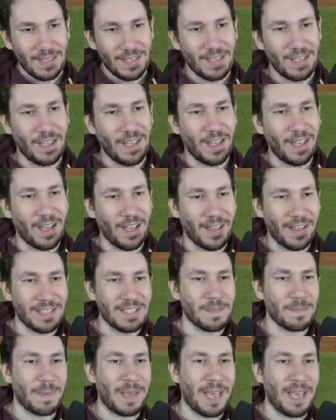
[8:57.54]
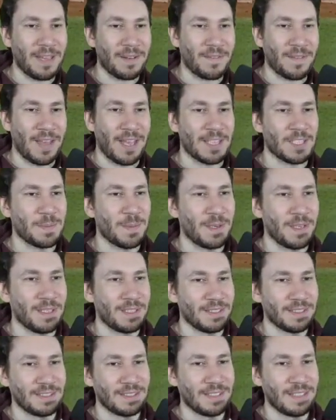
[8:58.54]
Oh, that's a bad
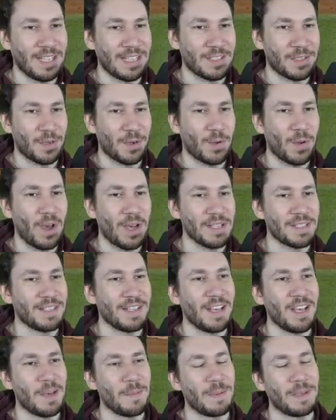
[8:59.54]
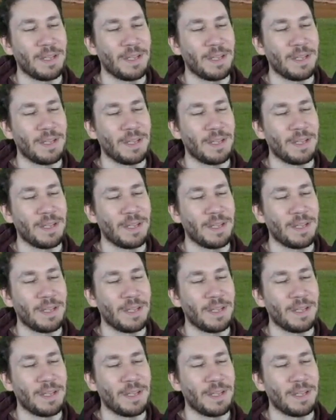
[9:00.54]
fastball, and that's a cross up and